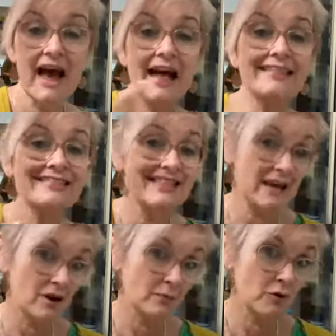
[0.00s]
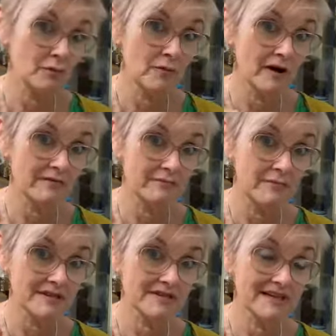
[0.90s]
and then I put my
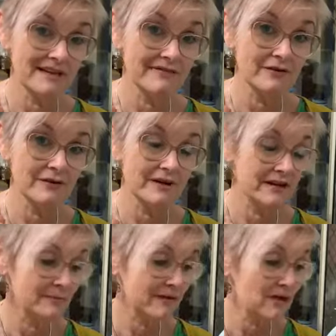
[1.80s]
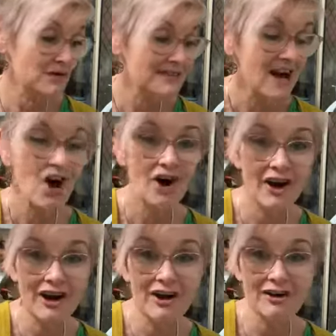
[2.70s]
seafood in because
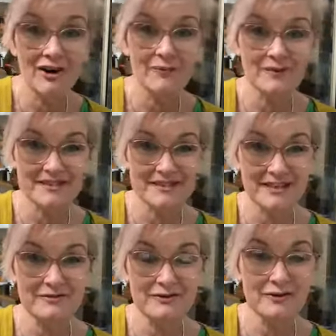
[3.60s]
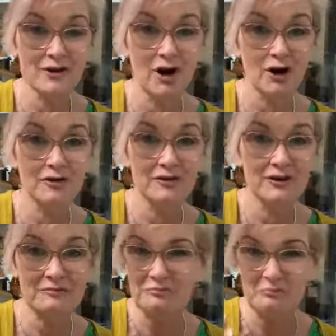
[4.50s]
I don't like my seafood
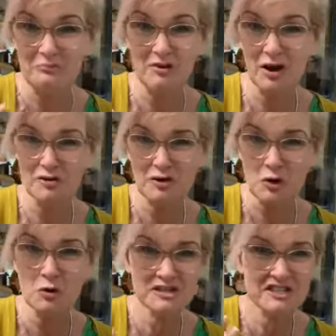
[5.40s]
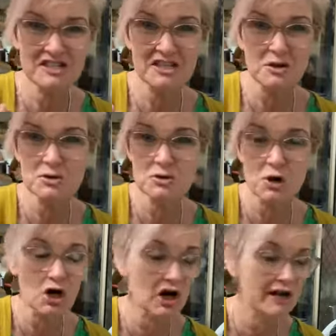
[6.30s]
overcooked. It just goes
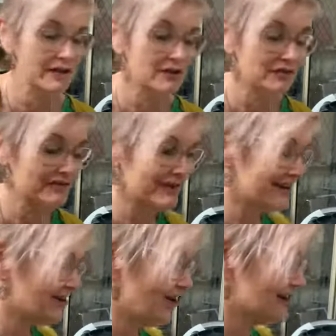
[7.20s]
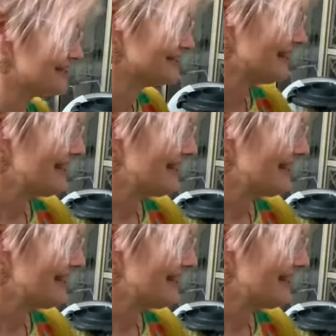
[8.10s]
dry and not very nice.